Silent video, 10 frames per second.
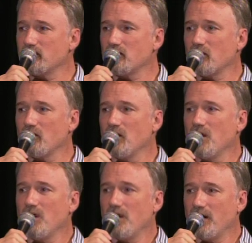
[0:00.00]
So
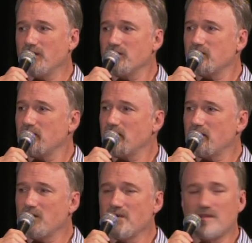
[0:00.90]
he had this
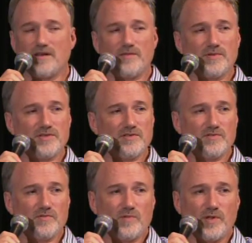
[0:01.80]
thing that he would
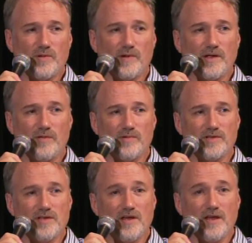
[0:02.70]
do where he would